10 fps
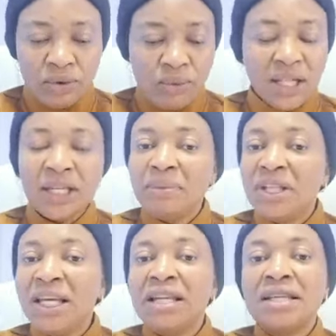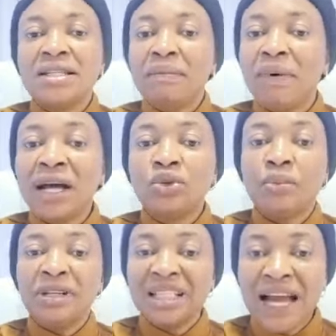when the thing is about
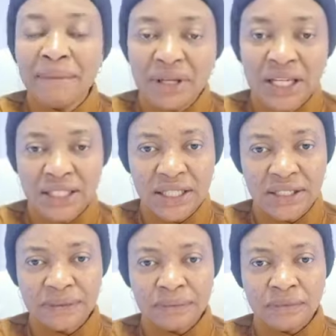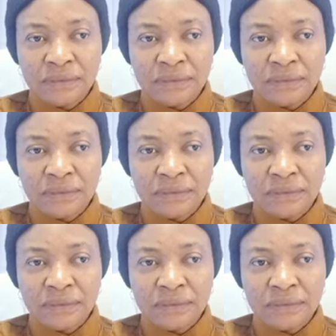to be terminated,